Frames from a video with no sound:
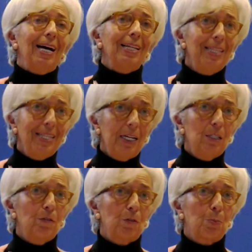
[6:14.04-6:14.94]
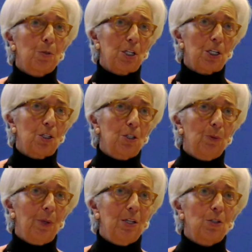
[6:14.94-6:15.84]
at the end of the projection
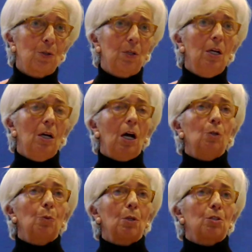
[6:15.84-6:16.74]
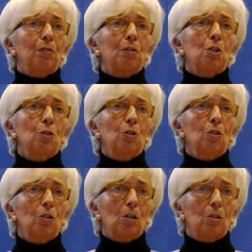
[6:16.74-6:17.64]
horizon, and with
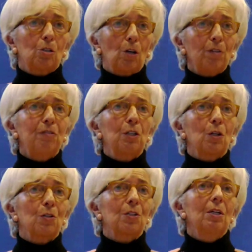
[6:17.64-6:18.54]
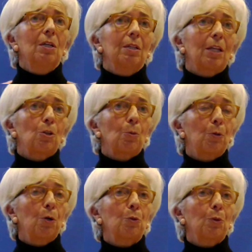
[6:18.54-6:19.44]
sufficient confidence that the
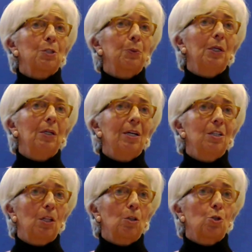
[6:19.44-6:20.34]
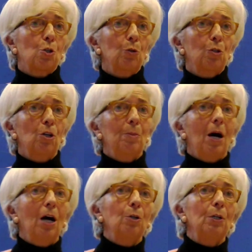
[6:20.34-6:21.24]
progress realized in the short term
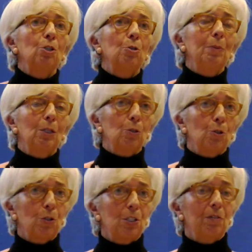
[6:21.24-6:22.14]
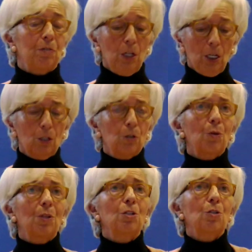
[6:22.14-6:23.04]
are going to be conducive
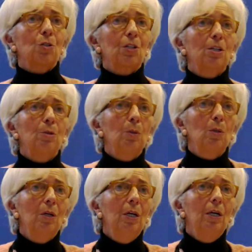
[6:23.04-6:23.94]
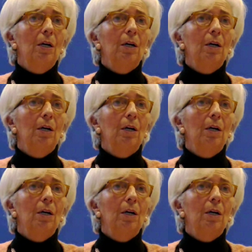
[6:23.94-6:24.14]
to this sustainable